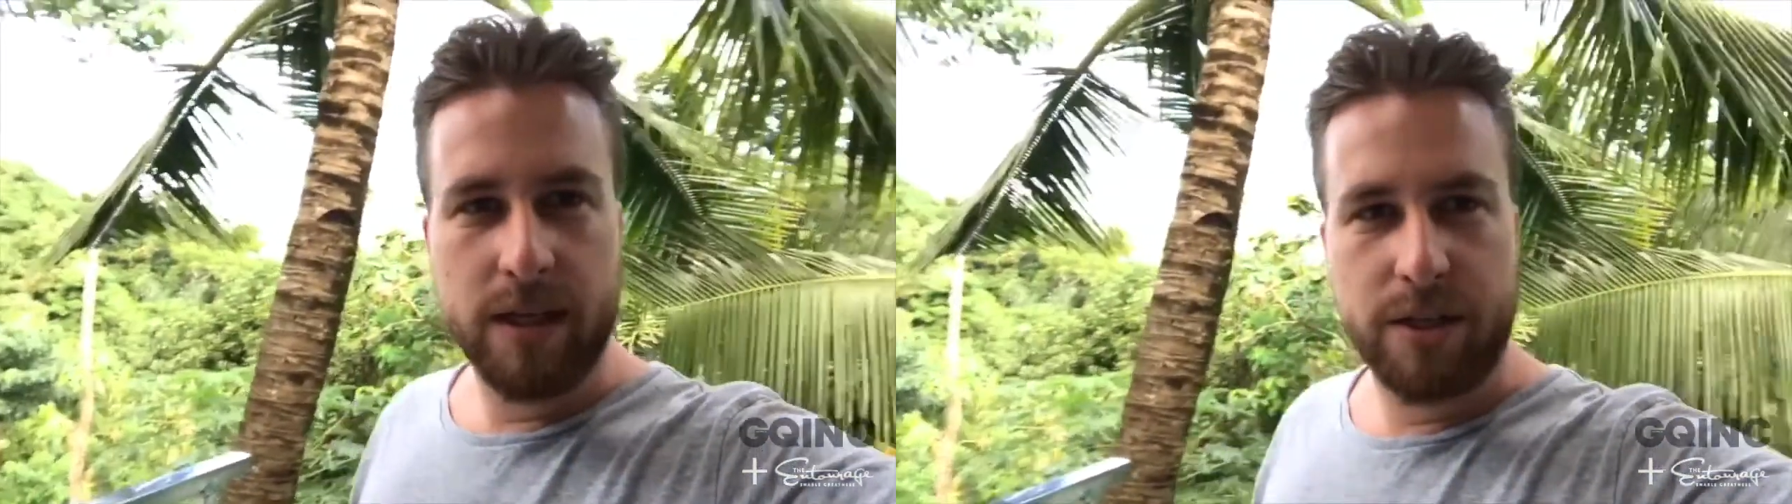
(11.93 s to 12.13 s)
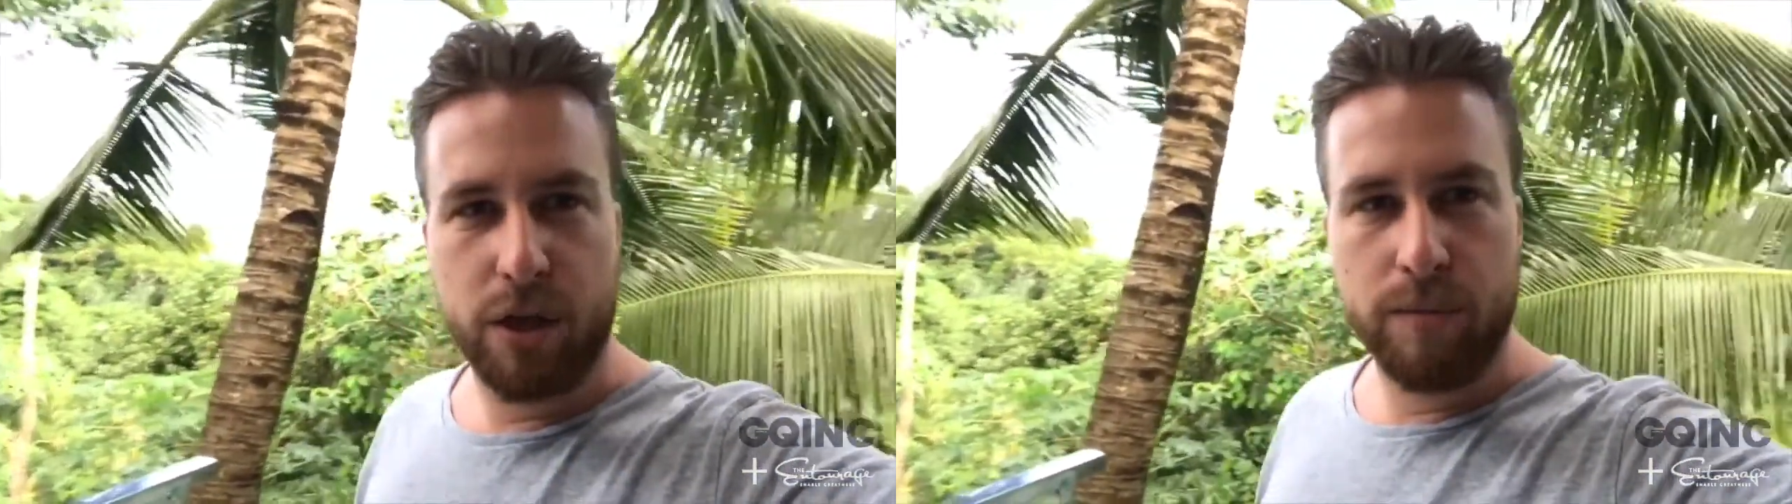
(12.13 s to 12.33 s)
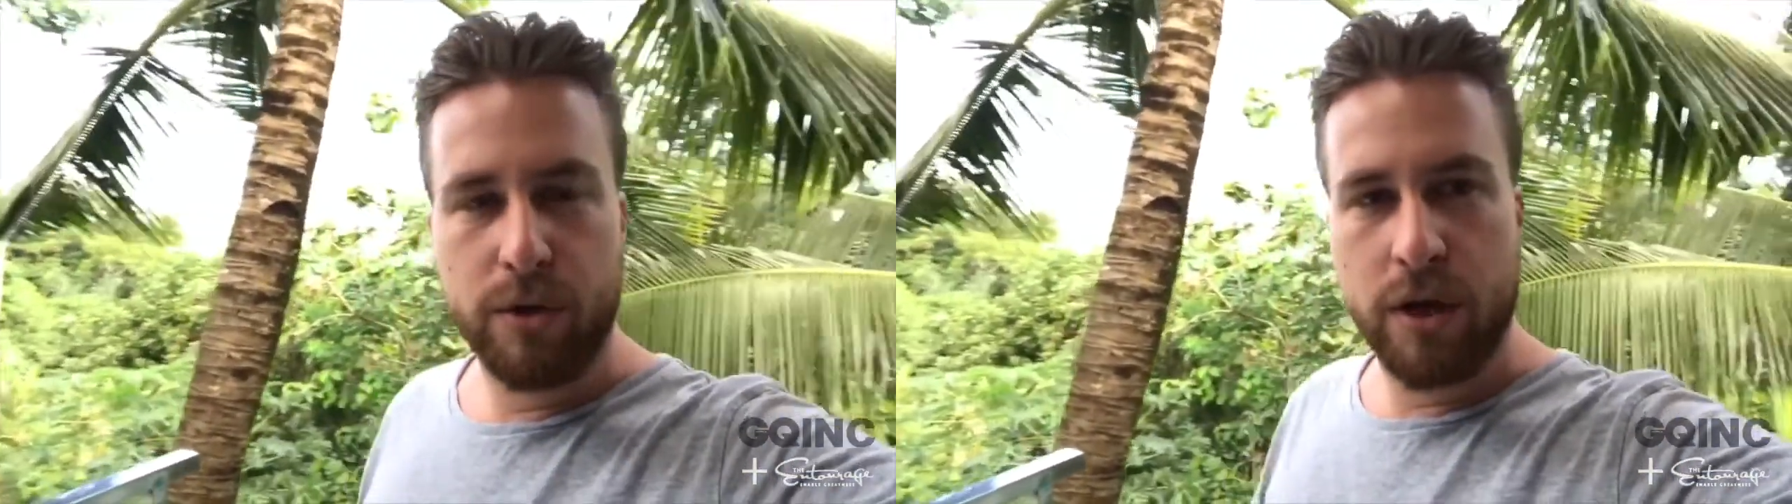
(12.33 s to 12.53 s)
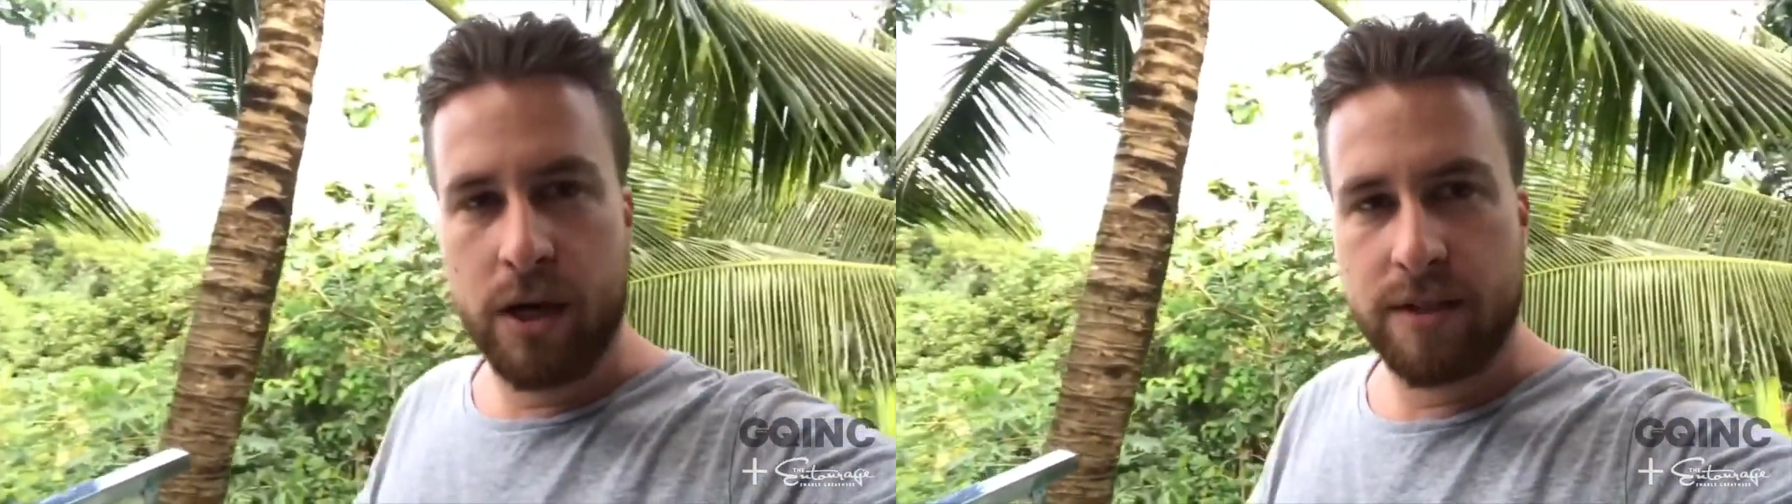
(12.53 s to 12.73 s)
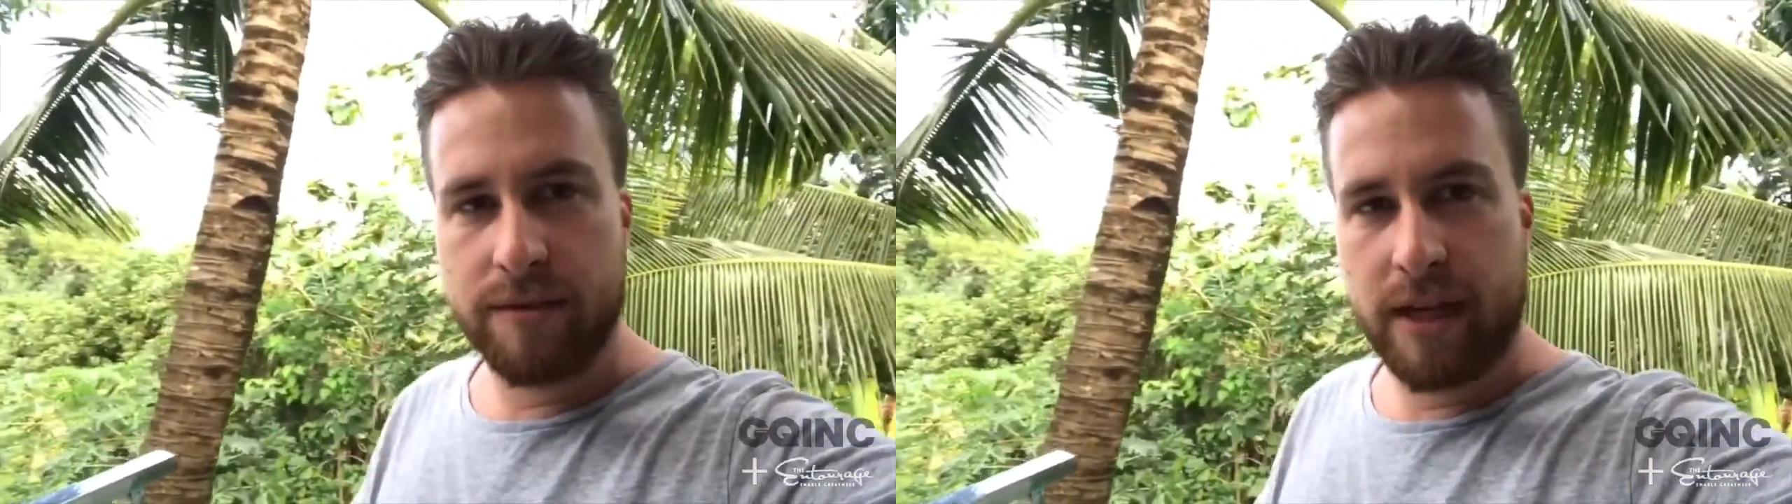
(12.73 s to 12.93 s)
is, Tom, you
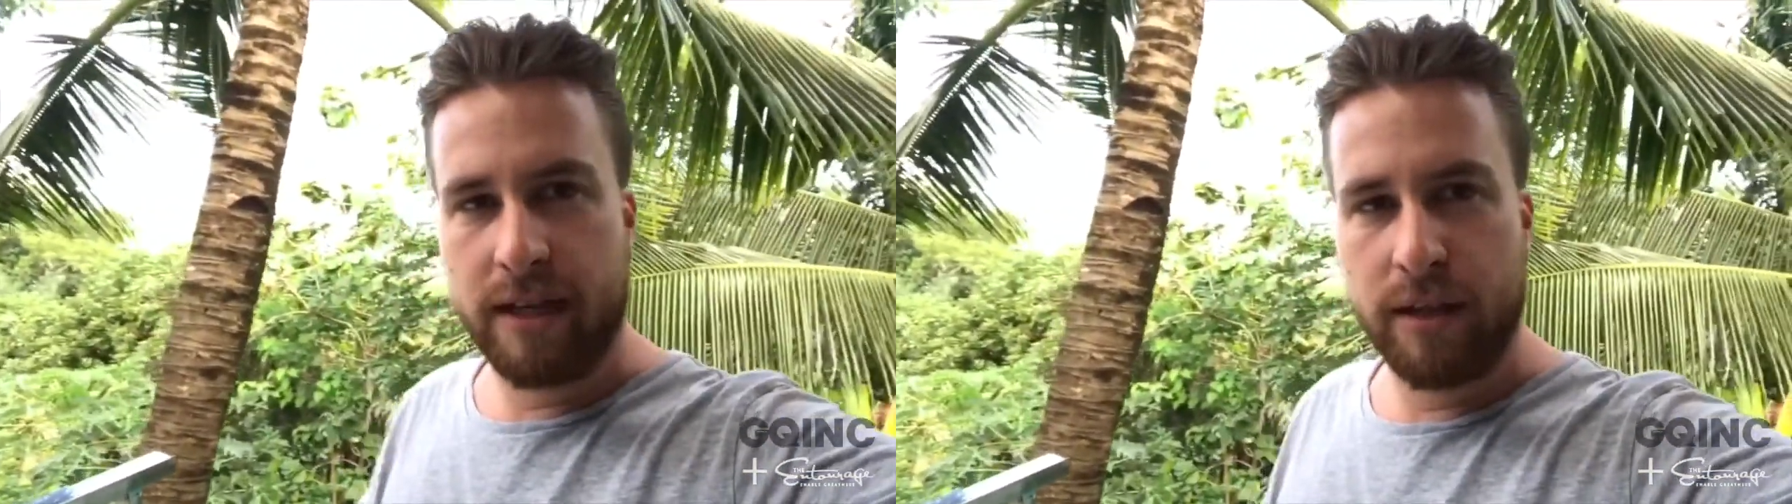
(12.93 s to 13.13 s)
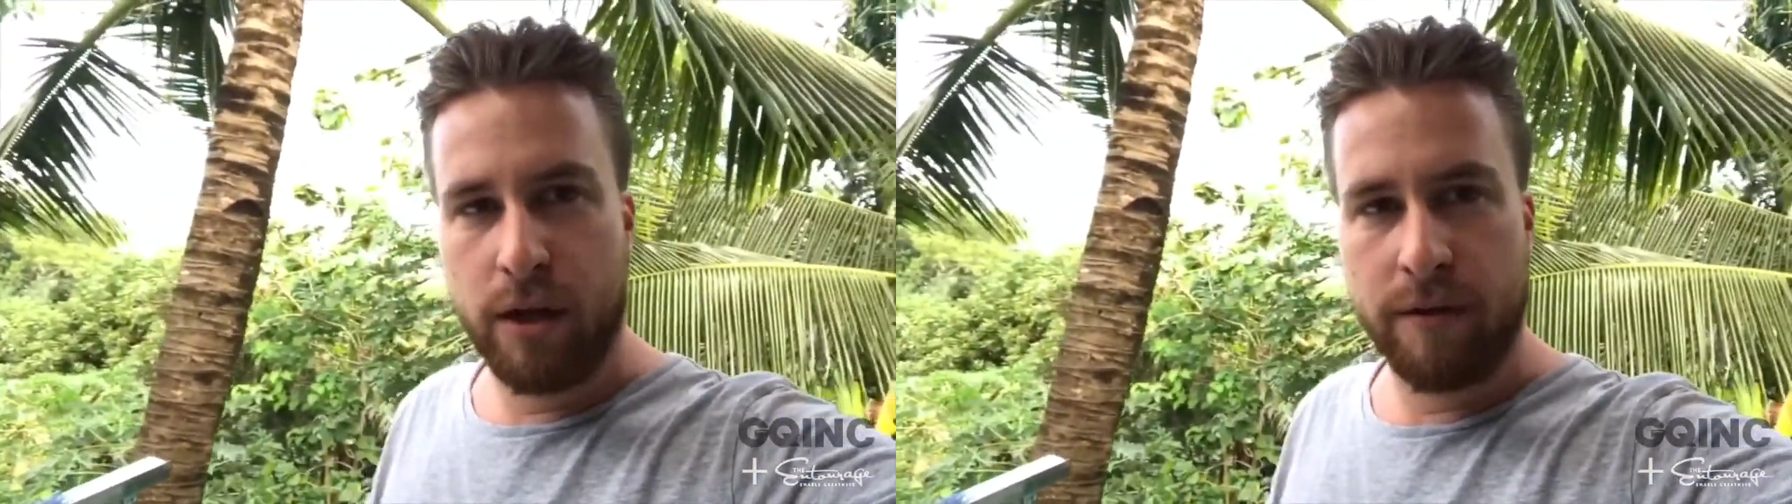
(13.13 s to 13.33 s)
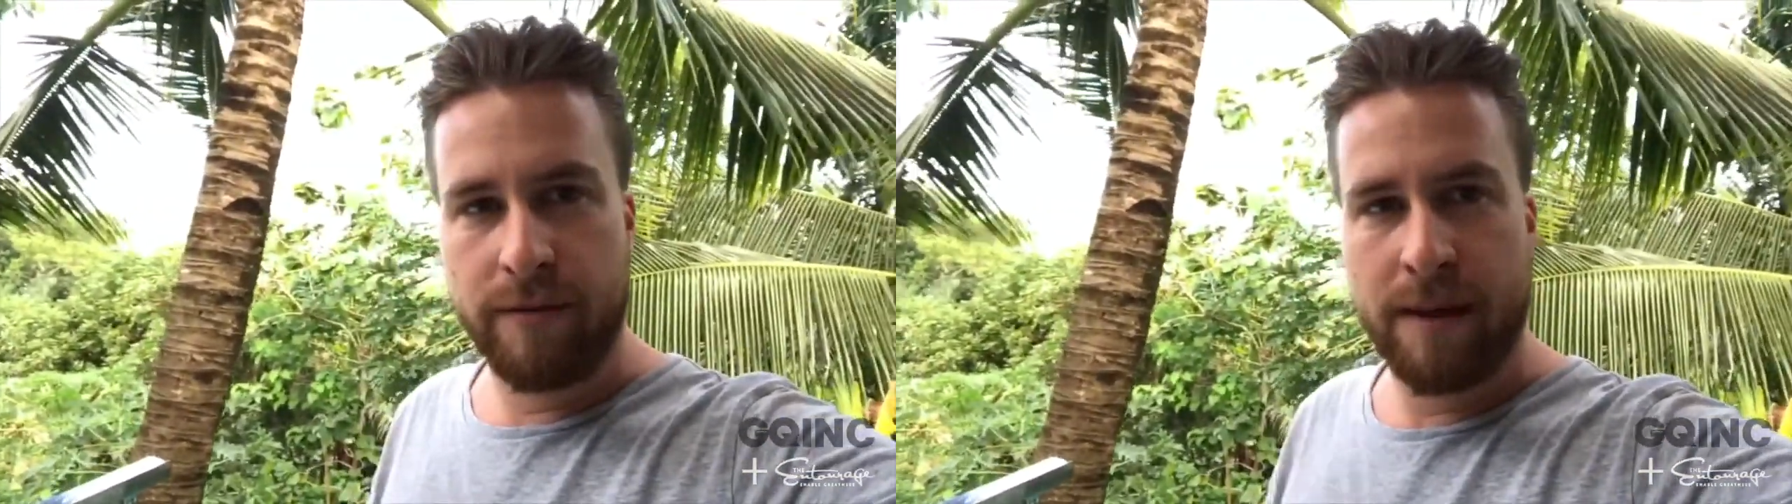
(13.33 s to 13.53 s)
guys have taken a lot of